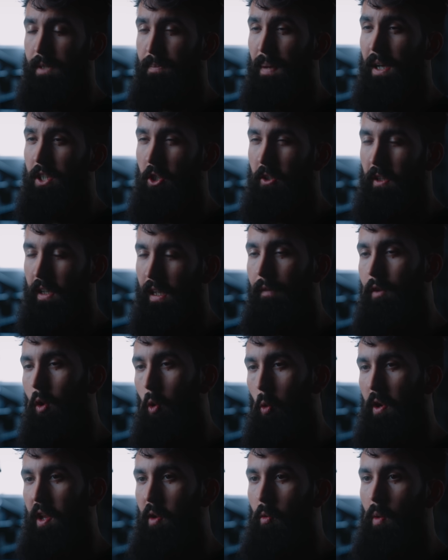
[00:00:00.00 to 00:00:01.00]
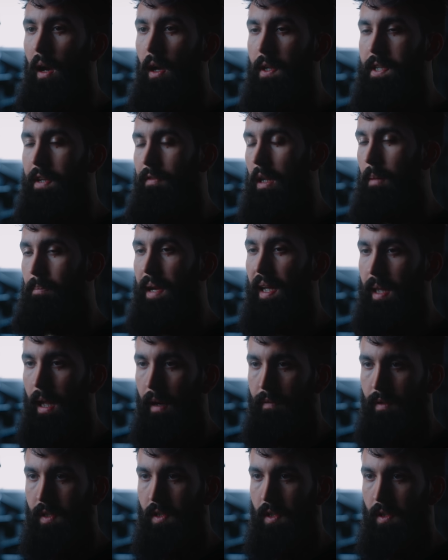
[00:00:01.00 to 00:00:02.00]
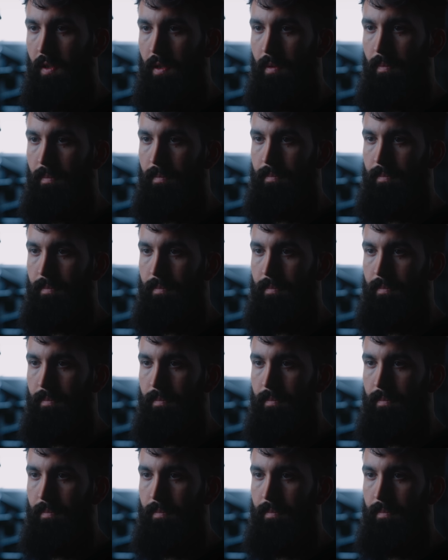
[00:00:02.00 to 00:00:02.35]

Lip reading: especially if you're in a relatively big deficit.